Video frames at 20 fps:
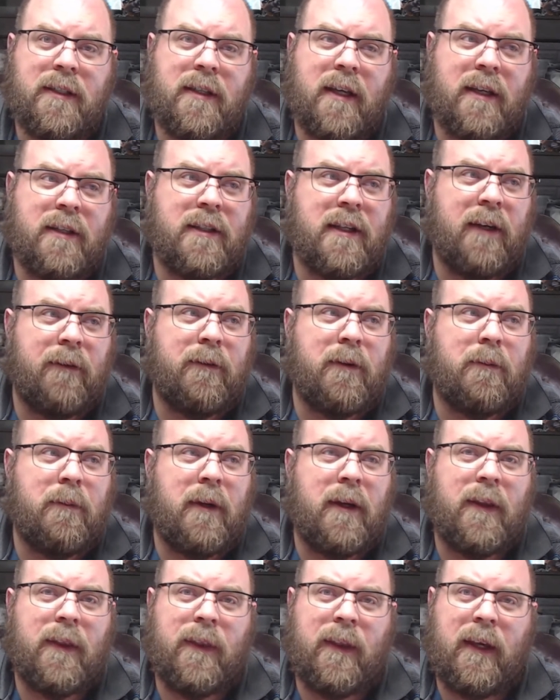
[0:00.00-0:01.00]
That seemed to be
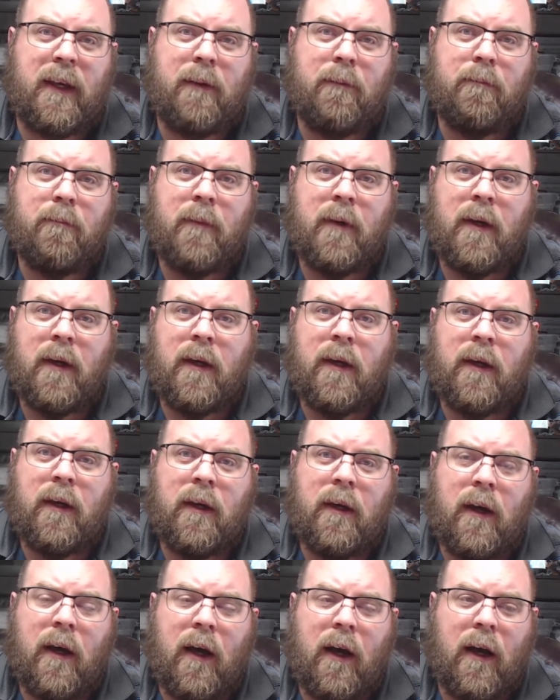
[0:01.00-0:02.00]
a theme.
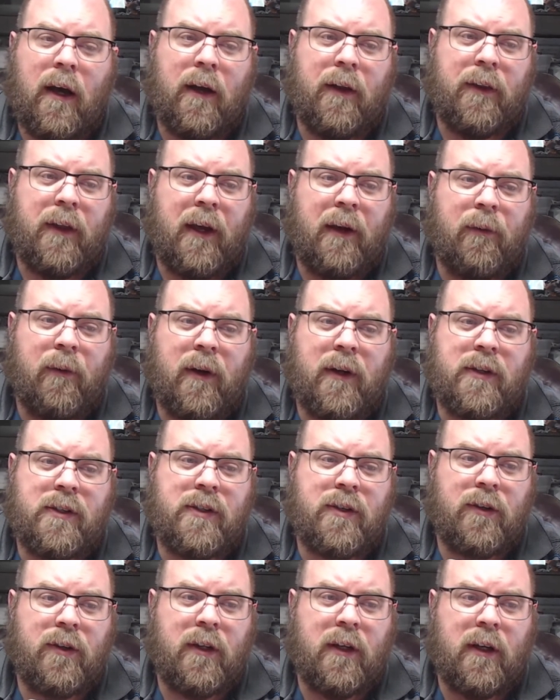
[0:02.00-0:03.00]
They went
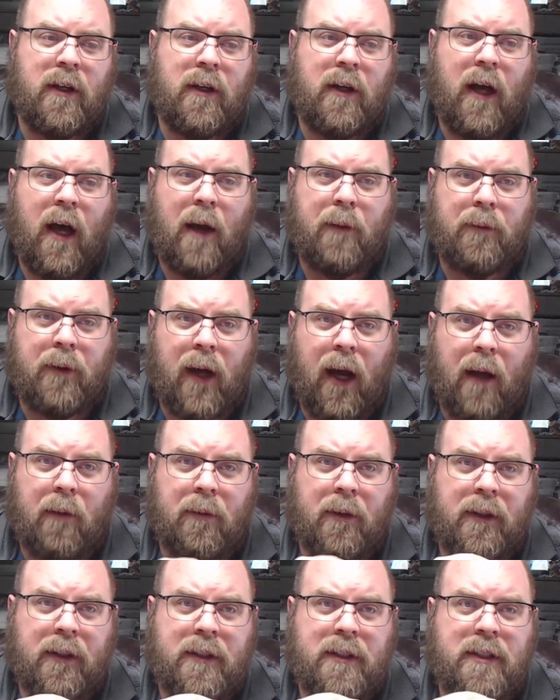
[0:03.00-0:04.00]
to the
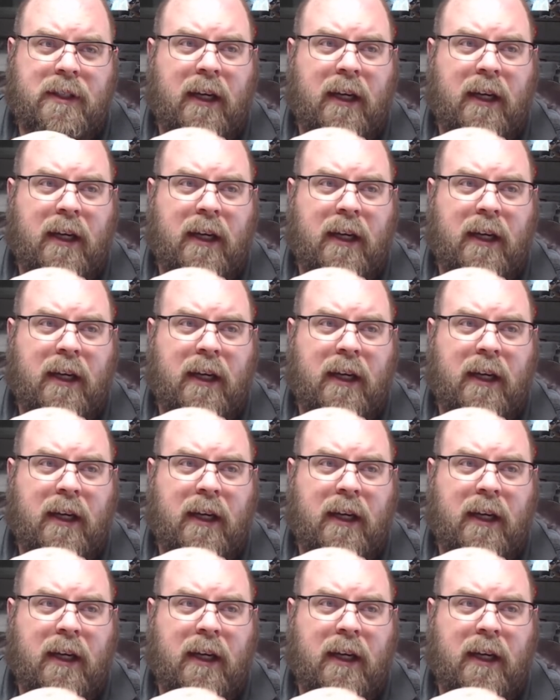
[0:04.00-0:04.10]
hobgoblins.